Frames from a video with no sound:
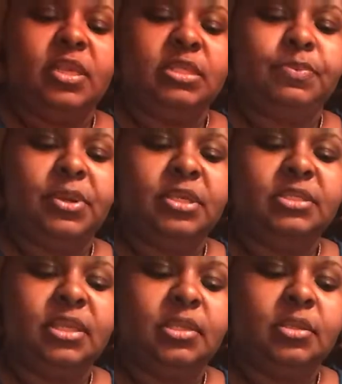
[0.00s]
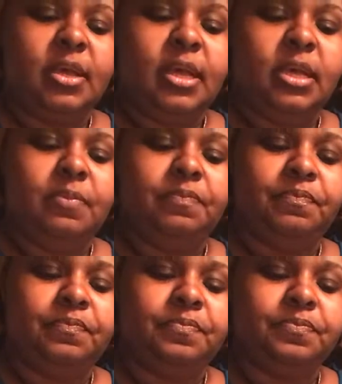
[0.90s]
This person,
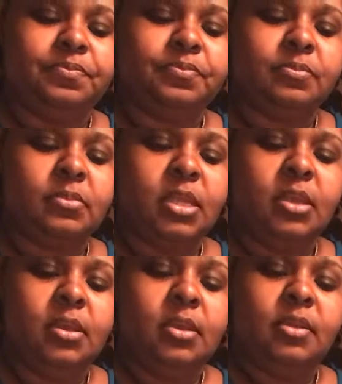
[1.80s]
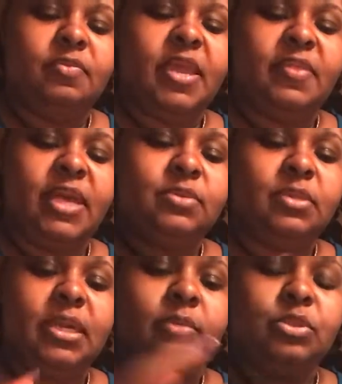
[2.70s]
um, they that's
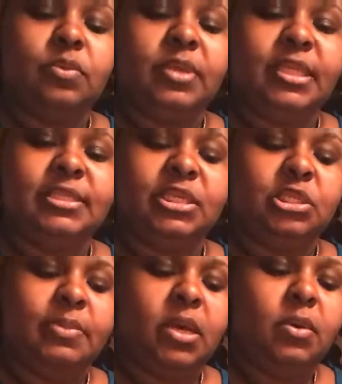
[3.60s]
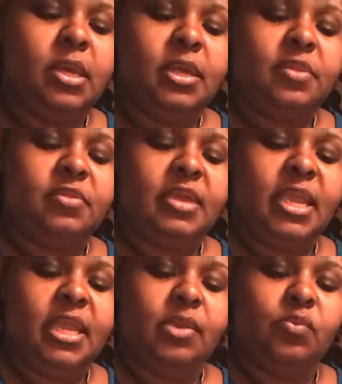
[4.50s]
what they come to a realization about
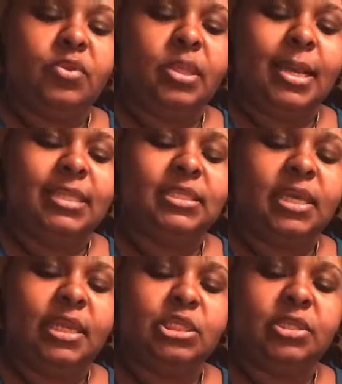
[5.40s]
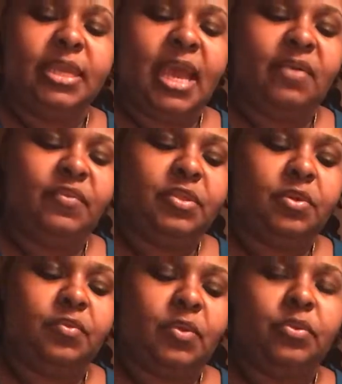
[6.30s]
they realize the connection they have with you.